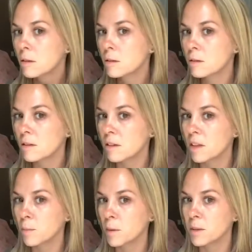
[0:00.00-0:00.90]
See that
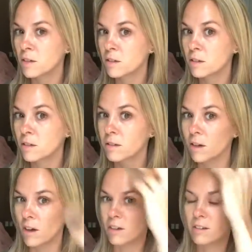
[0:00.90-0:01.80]
blemish? It's
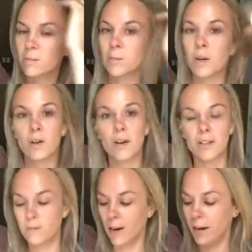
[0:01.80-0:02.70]
gone. Pretty crazy,
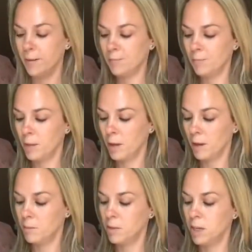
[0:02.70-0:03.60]
right?
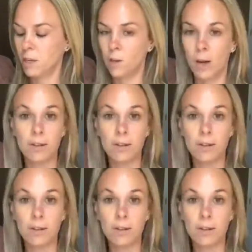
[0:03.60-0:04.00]
I'm telling you guys, you